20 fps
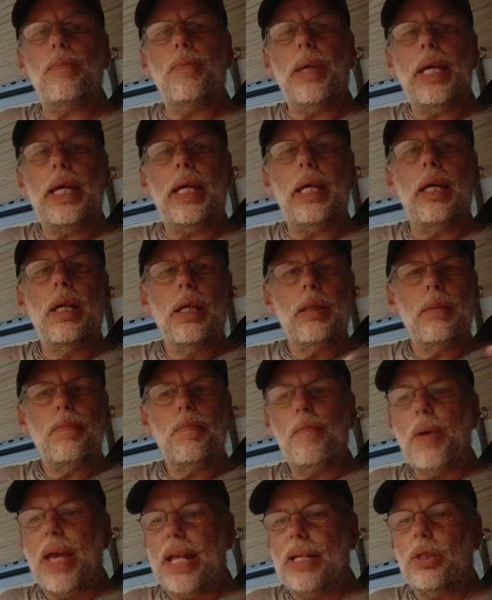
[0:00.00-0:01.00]
me
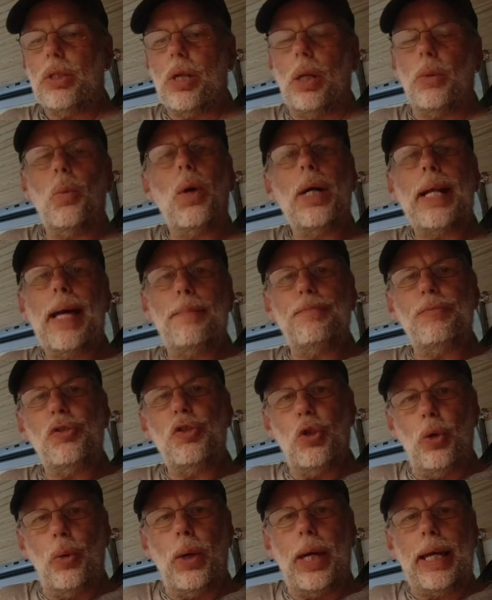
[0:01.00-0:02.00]
based on what I'm
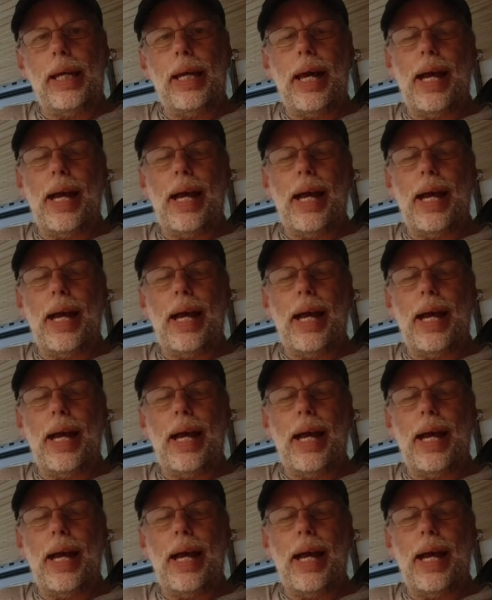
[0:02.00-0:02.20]
doing.